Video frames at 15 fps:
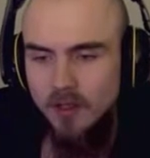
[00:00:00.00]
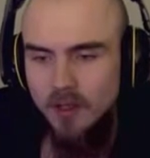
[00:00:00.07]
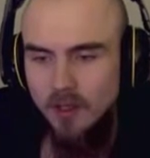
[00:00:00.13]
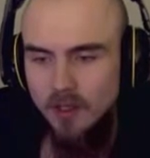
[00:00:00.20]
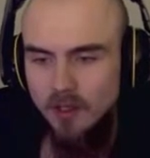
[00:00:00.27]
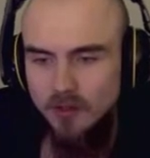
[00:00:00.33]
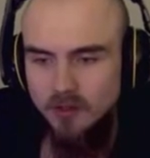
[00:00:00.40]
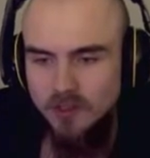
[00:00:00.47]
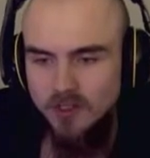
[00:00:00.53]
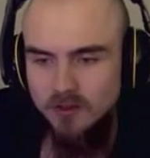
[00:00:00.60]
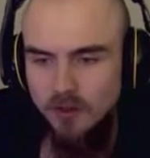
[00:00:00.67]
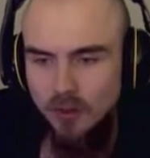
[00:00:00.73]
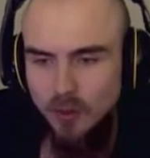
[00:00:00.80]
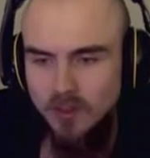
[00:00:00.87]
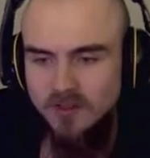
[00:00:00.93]
You just
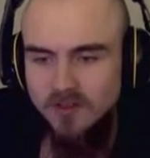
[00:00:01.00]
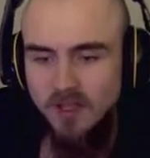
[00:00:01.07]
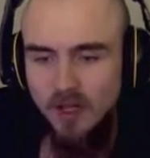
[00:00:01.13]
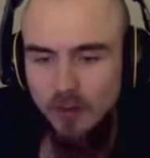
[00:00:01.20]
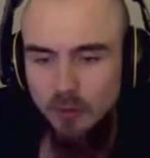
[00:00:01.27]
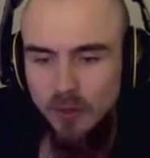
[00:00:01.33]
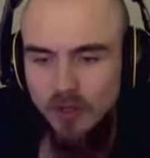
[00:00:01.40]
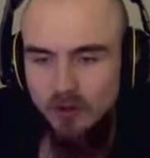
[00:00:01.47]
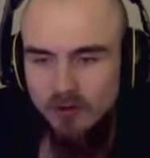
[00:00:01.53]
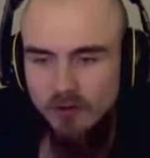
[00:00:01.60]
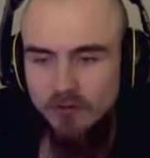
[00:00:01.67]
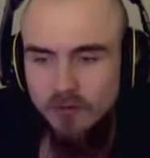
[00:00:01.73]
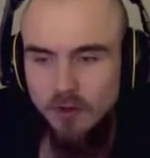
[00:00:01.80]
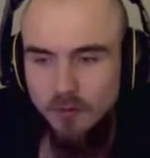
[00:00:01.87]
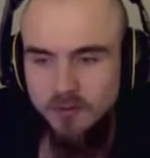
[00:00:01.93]
always sell at
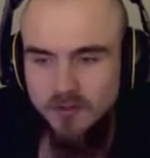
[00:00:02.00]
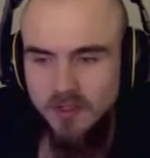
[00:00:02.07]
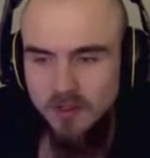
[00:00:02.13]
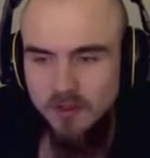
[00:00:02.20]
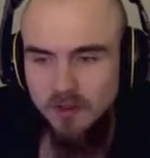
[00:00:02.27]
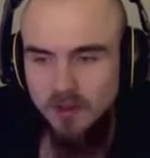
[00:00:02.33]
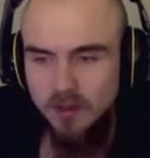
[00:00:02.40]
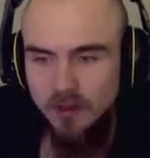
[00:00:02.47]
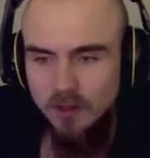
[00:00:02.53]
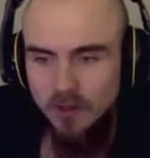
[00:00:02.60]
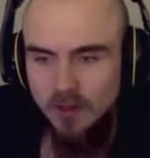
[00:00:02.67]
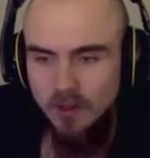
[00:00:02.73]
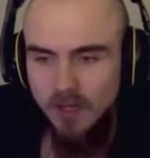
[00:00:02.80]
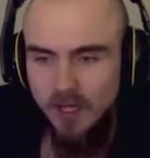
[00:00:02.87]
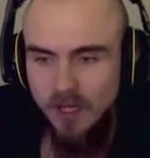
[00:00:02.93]
104%
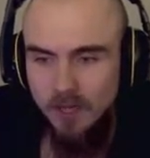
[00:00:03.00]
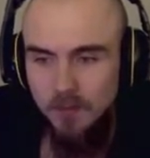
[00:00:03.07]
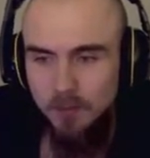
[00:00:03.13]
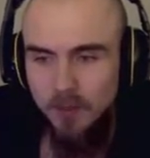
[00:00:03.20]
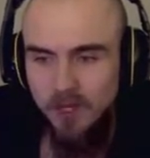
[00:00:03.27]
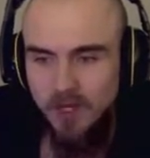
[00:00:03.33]
and buy at